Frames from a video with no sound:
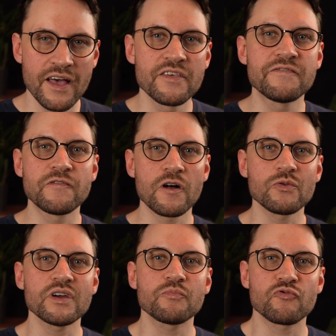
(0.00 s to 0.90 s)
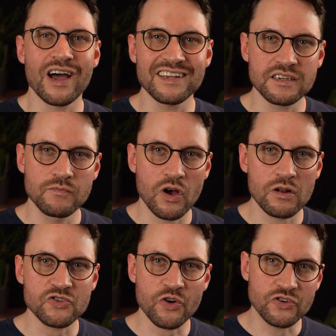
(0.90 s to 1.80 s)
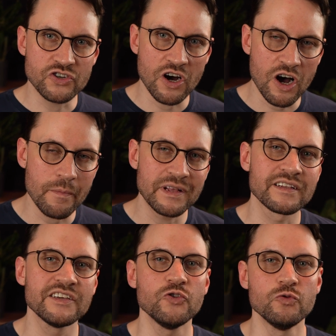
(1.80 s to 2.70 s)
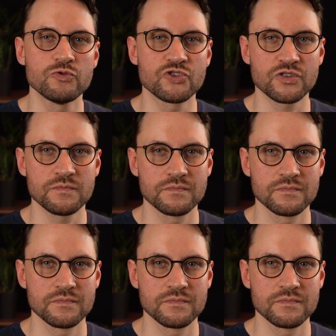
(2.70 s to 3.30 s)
The following pricing models are commonly used.